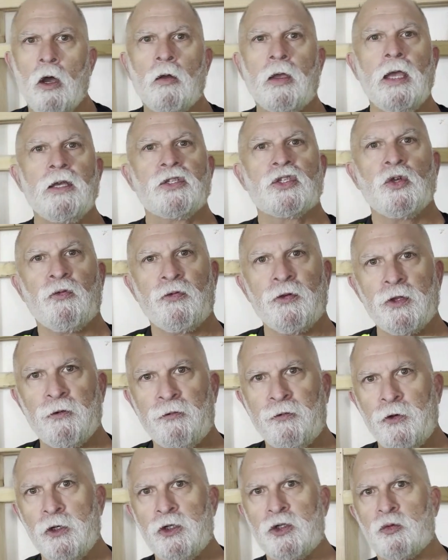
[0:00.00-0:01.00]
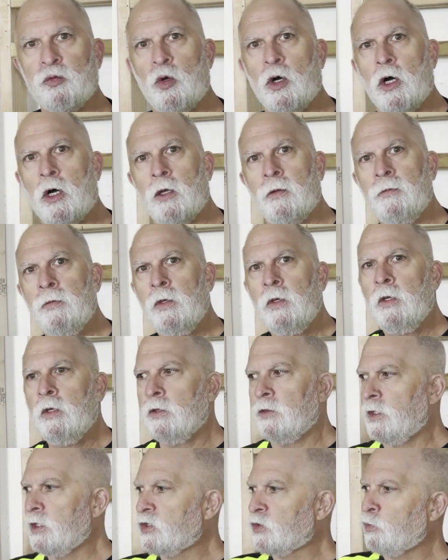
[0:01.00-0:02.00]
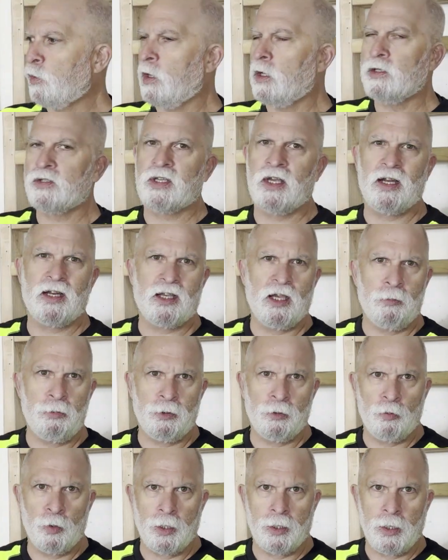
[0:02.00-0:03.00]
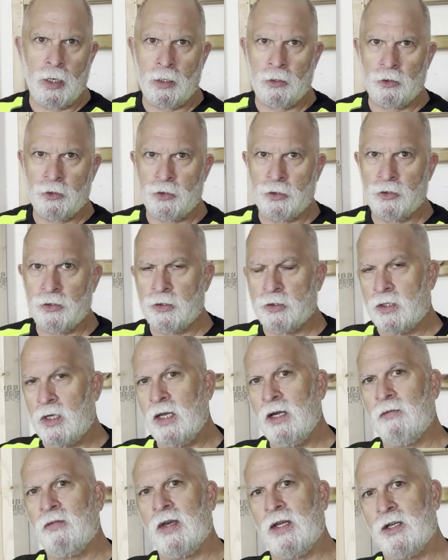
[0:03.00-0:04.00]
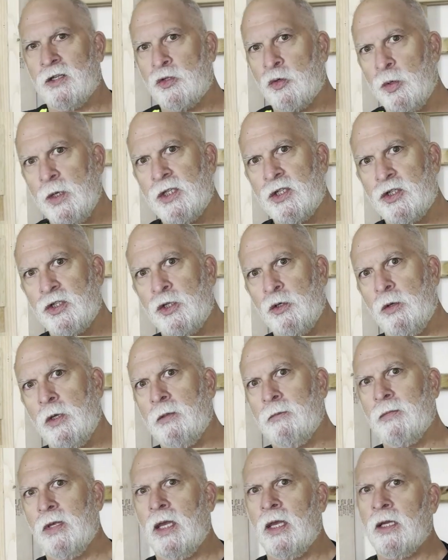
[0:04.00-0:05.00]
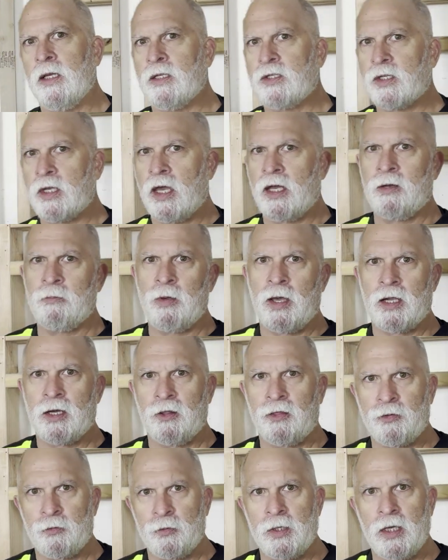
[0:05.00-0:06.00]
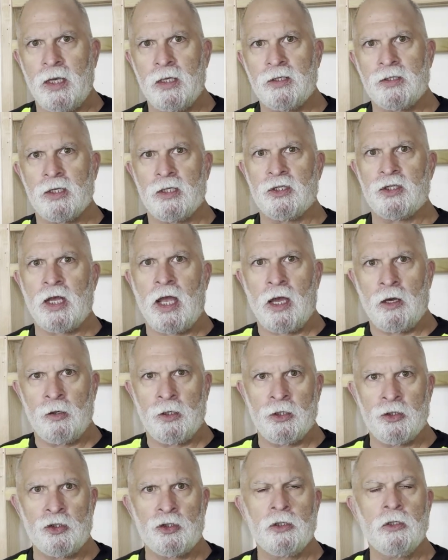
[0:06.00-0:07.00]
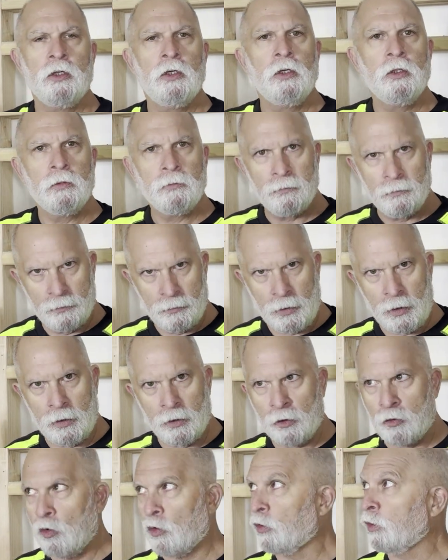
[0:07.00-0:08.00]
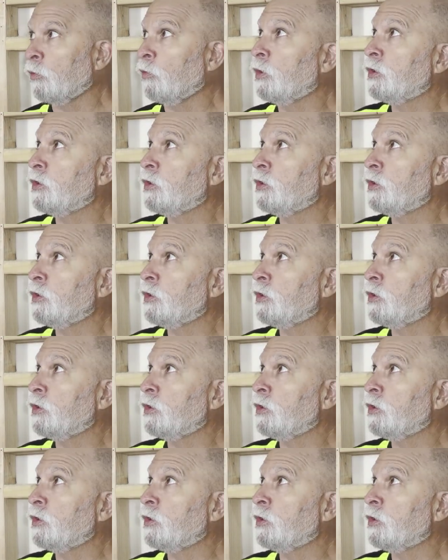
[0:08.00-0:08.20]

Okay, so for the first wall, this wall's got a couple of weird outages. It's kind of got a twist to it, and it's got about a 3/8 inch outage in the corner.